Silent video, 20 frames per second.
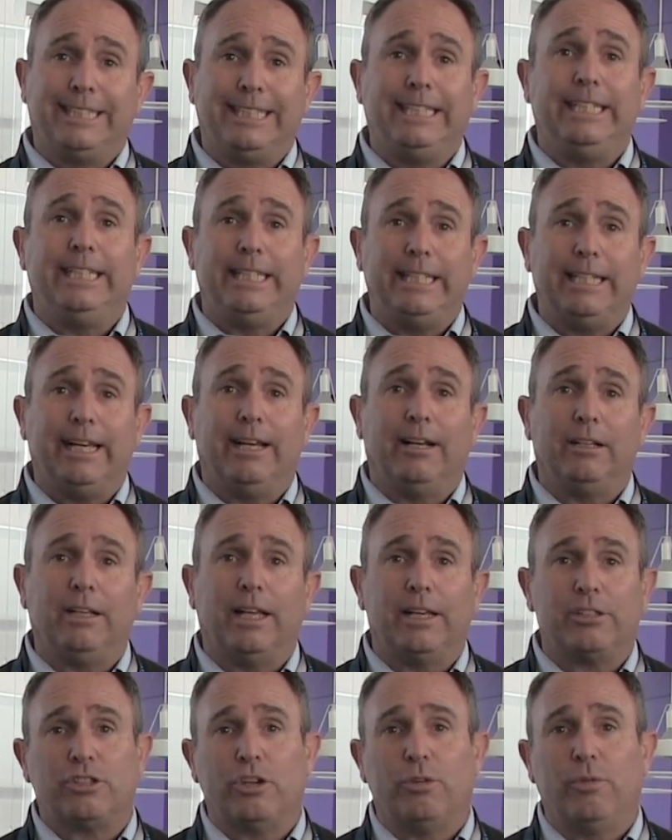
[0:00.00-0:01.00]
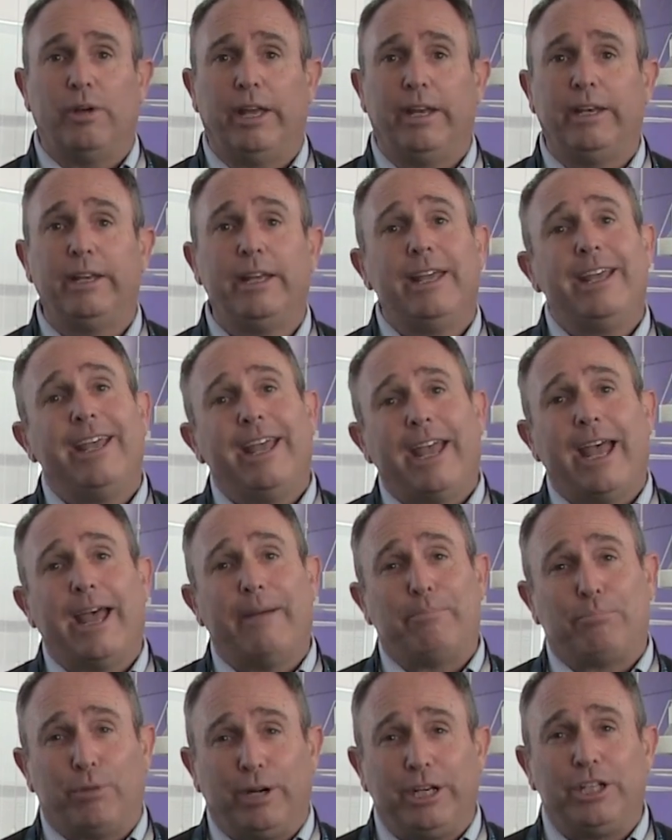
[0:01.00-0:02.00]
T-E-L-S-O-N,
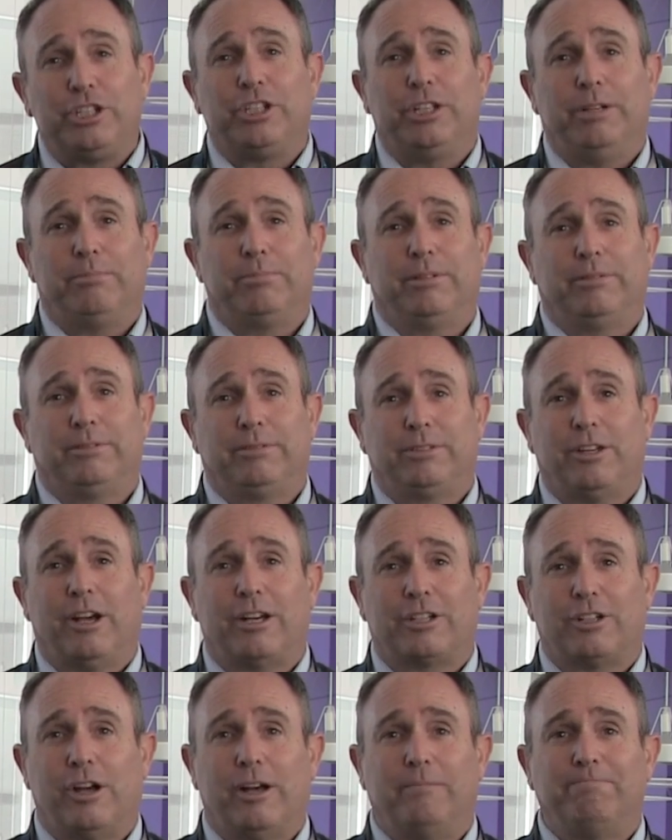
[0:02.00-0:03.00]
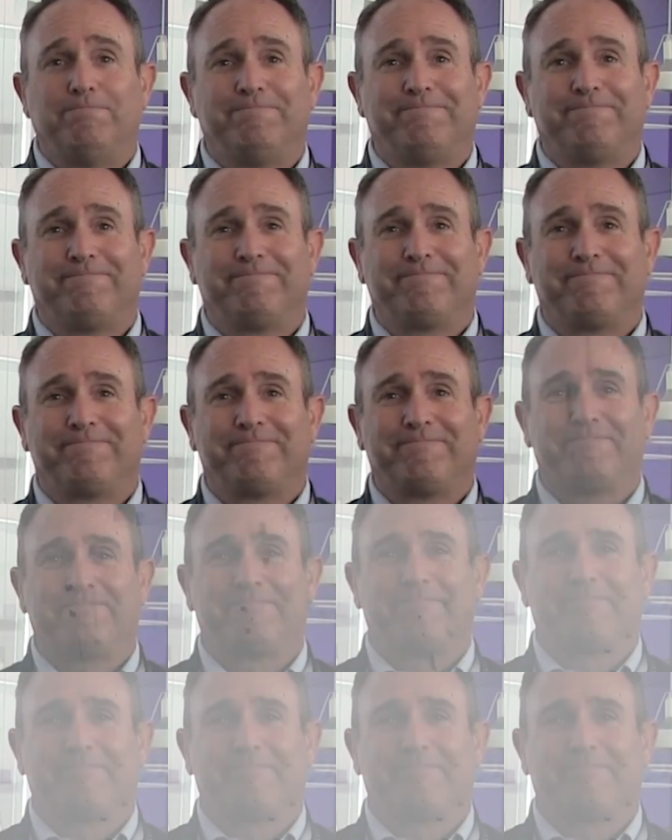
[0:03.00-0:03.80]
at brainchip.com.